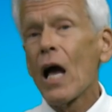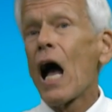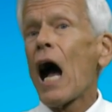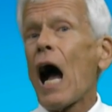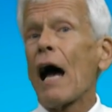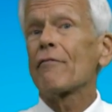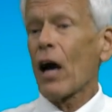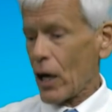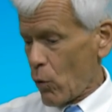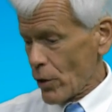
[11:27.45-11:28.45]
I've
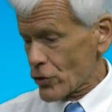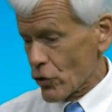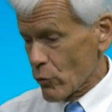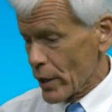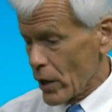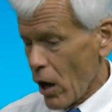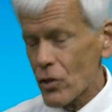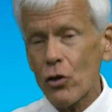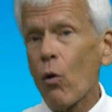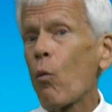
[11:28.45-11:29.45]
got a question really
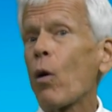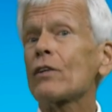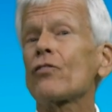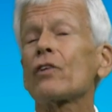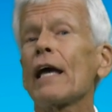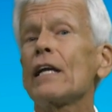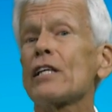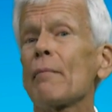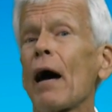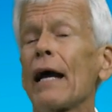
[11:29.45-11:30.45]
also, what stage
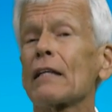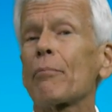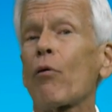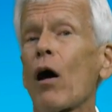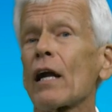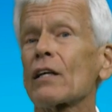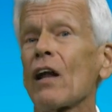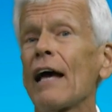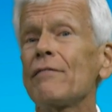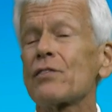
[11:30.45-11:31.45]
am I in the product
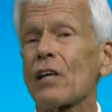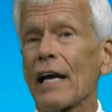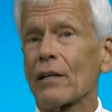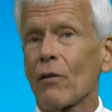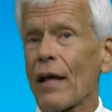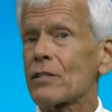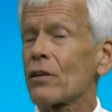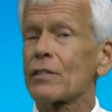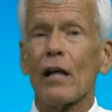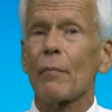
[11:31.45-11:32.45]
life cycle? That's
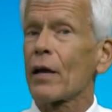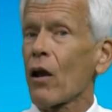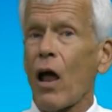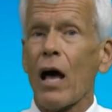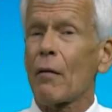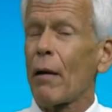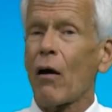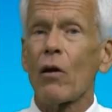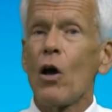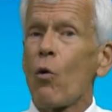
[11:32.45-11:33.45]
going to tell me a lot
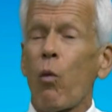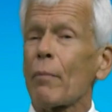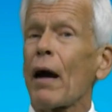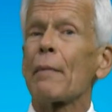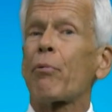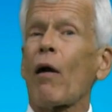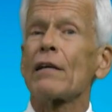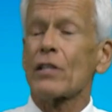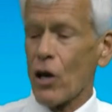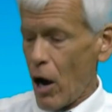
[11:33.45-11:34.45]
about what my
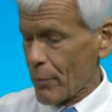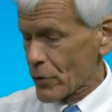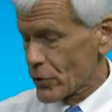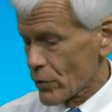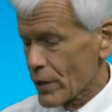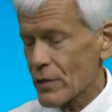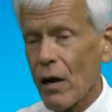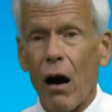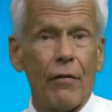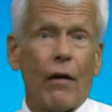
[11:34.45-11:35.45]
pricing opportunities
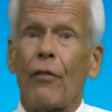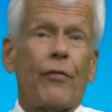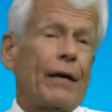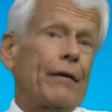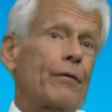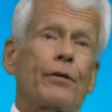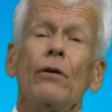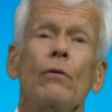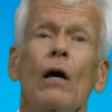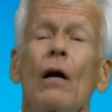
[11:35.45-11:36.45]
are. Another thing here
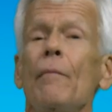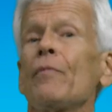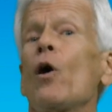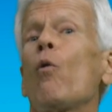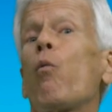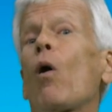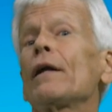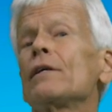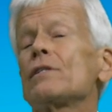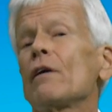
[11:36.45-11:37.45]
too, what
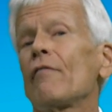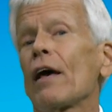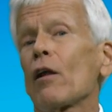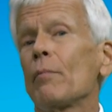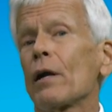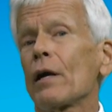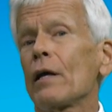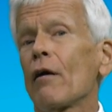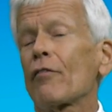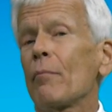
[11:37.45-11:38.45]
is the
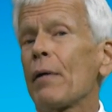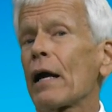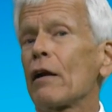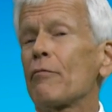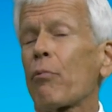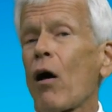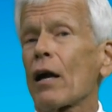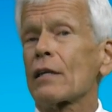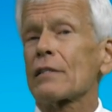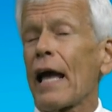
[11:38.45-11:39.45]
availability of competitive
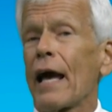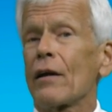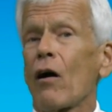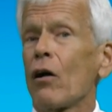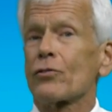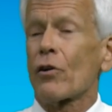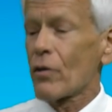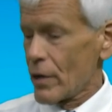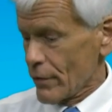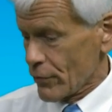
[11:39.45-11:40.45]
products and
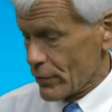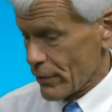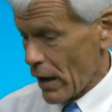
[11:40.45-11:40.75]
alternatives,